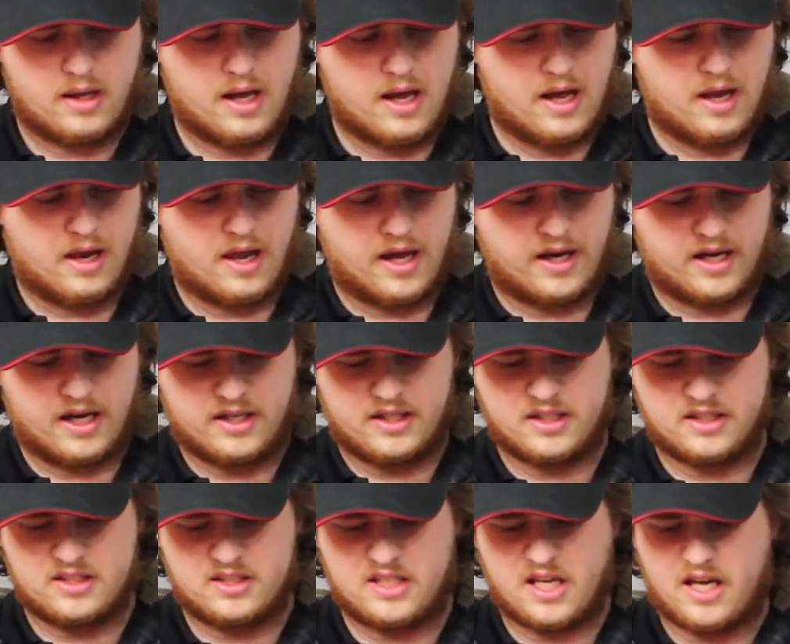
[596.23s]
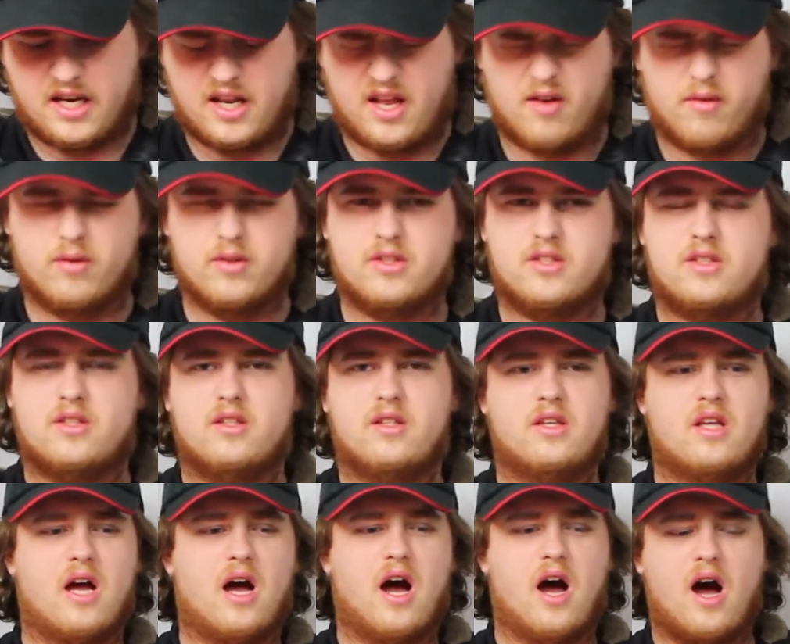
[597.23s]
And like I just said, it was
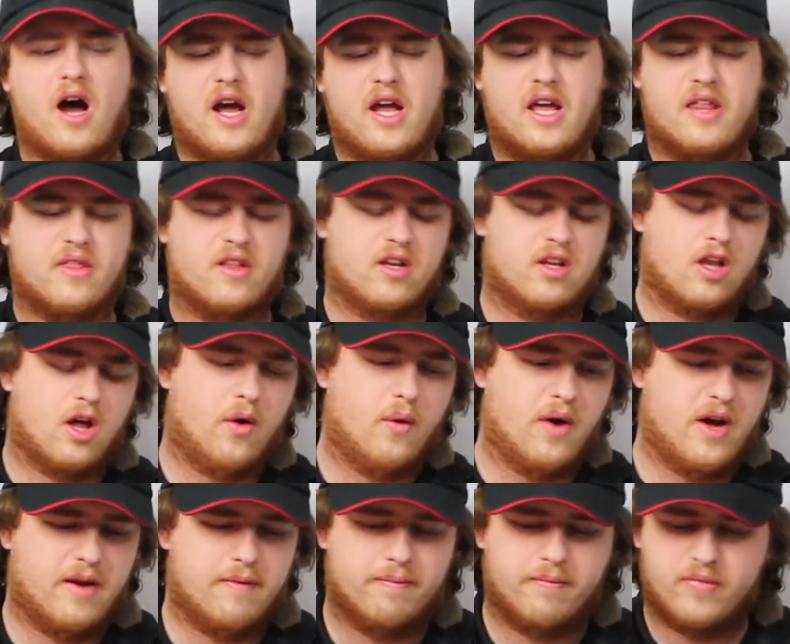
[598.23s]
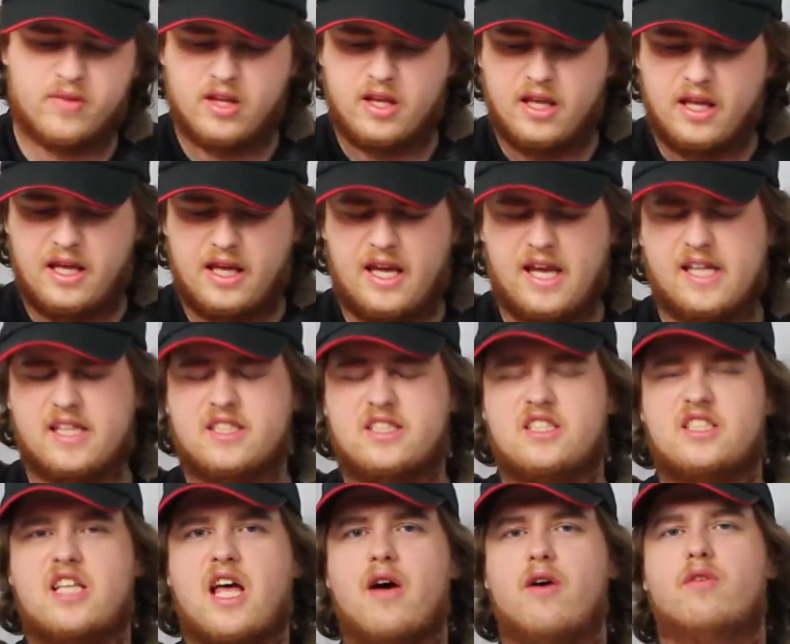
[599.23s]
the high and the low end. It
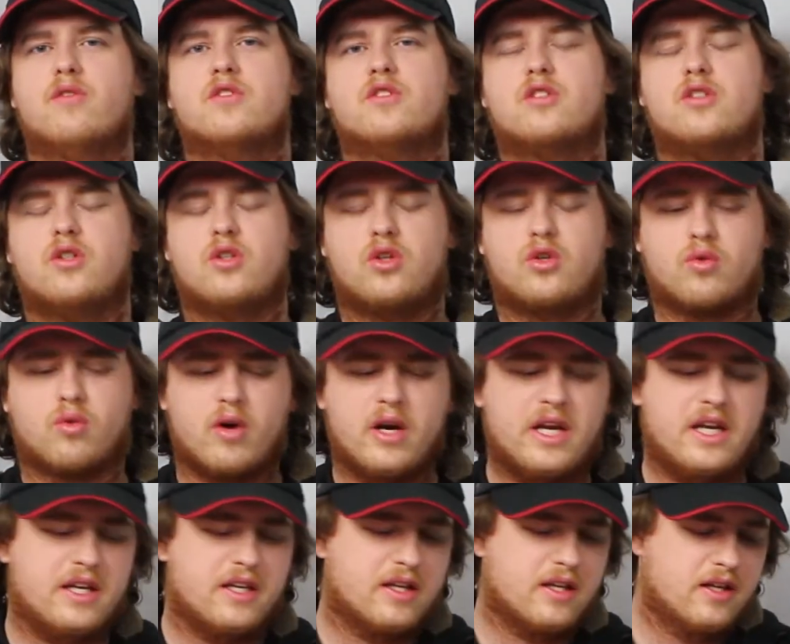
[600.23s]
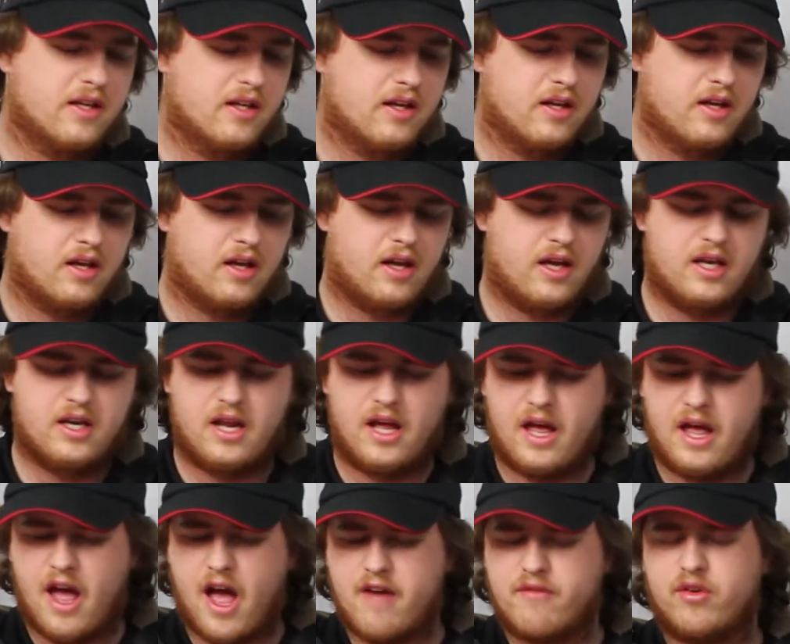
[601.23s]
sounds great. in
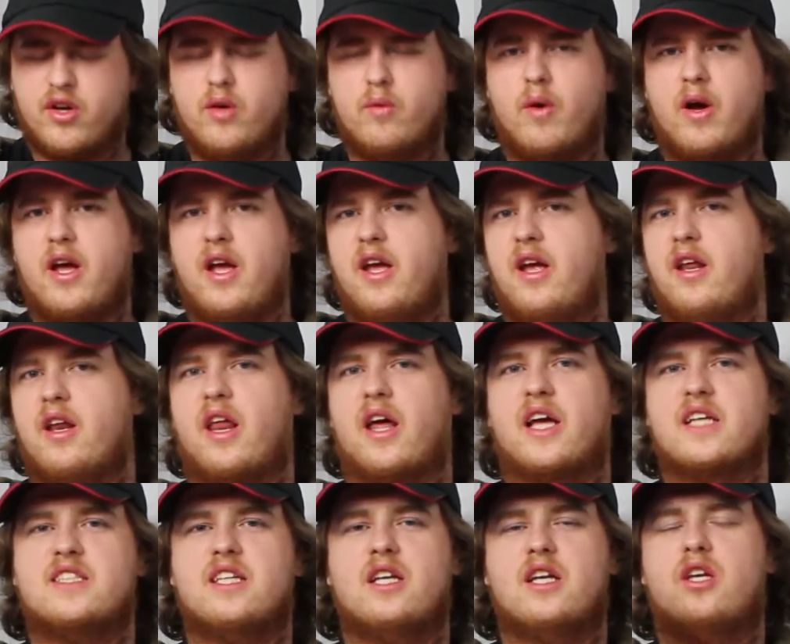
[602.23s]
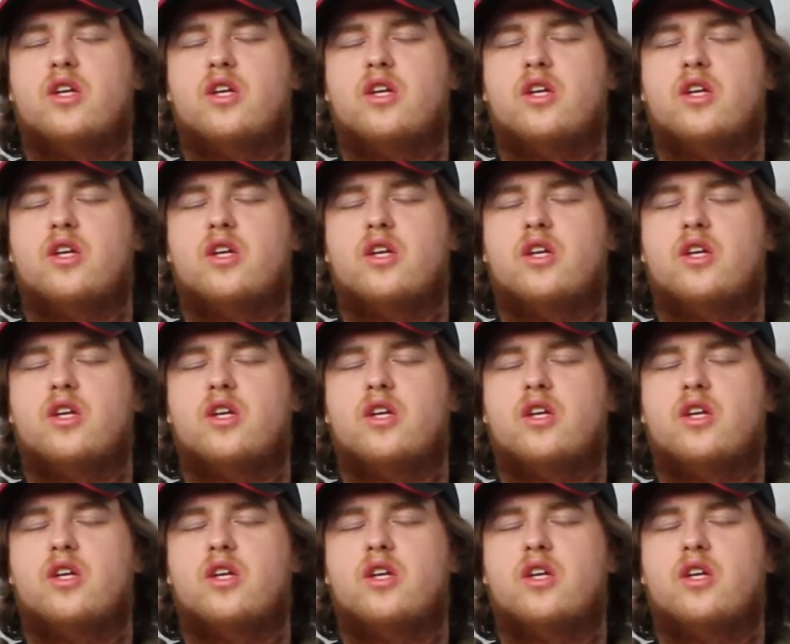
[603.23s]
every way, like I said,